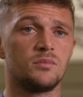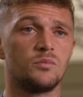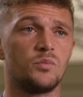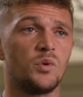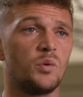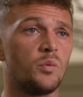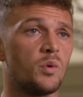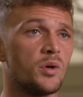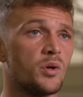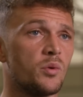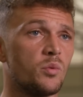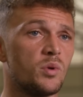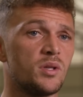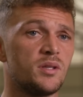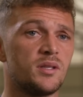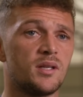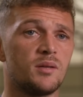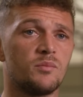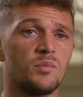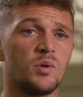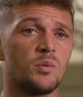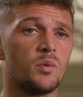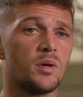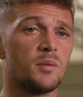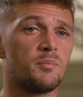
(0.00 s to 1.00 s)
We want to win
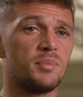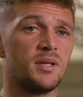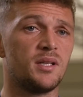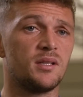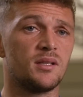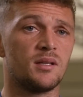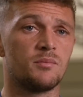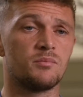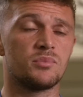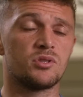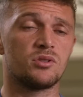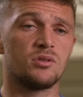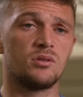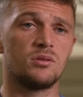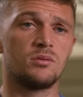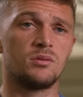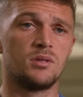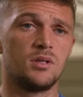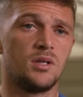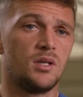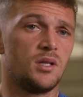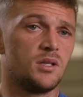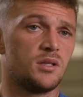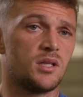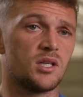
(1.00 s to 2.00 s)
that. We want to beat them. So
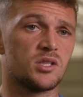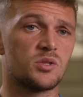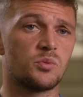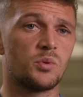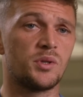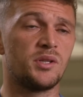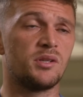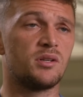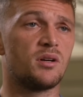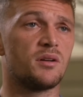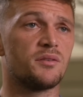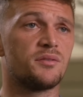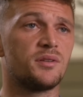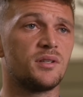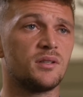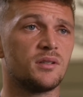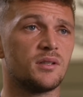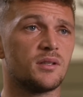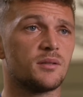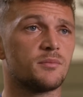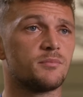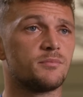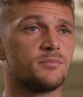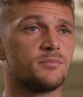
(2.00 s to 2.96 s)
that's where you got to think.